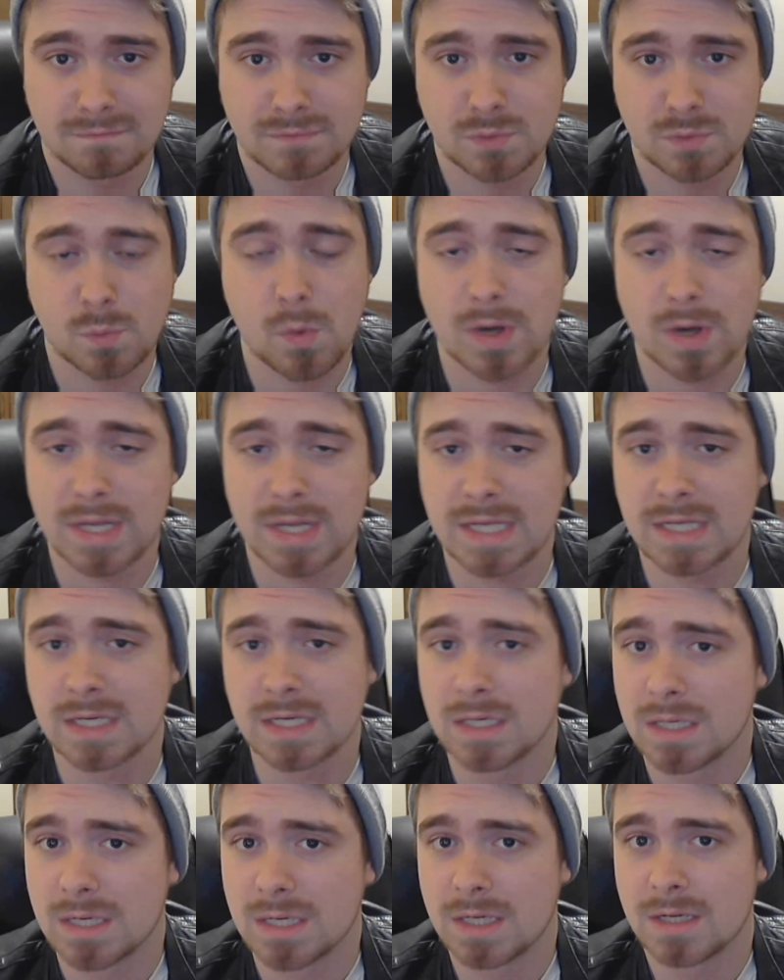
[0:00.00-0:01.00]
twenty
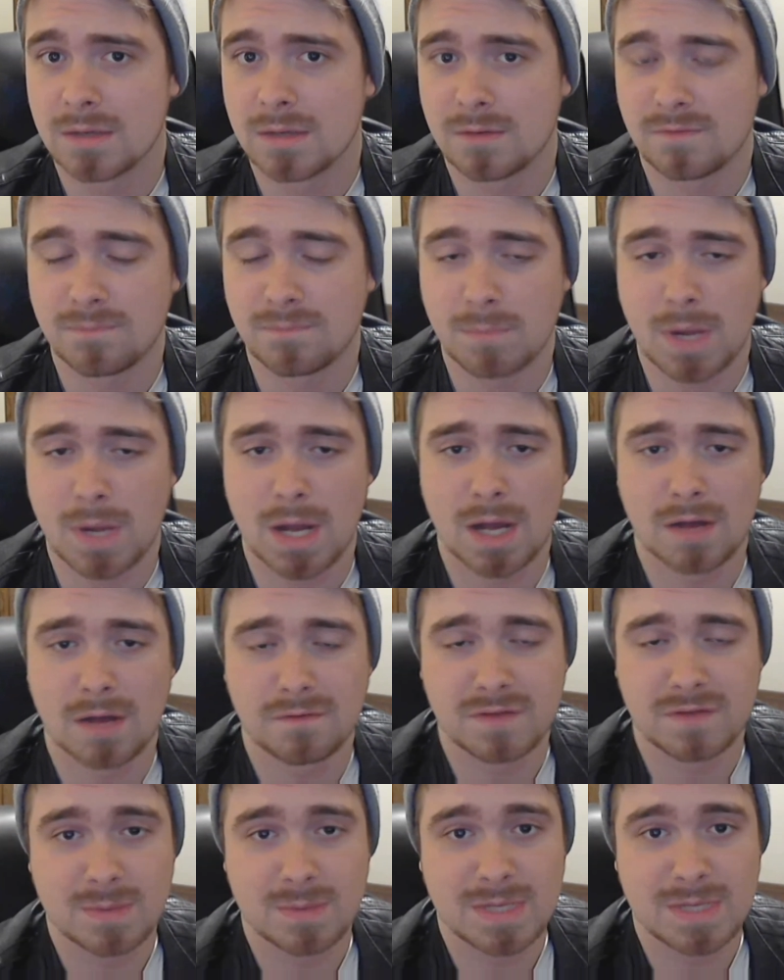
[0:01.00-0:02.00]
uh,
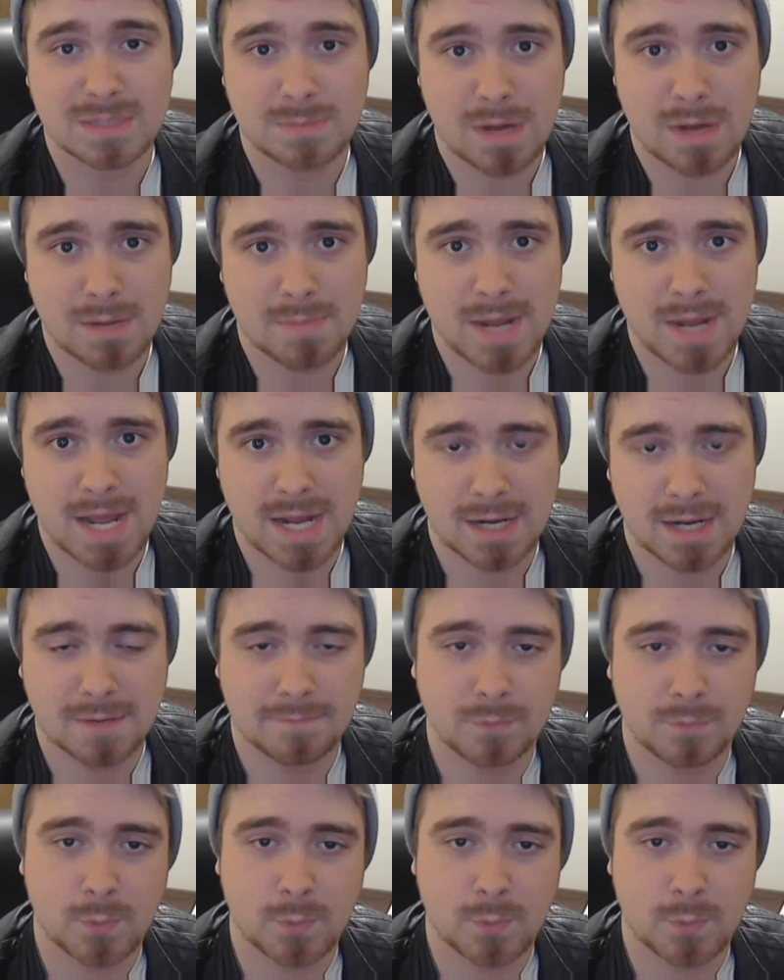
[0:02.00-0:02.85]
Feed the Beast mod pack.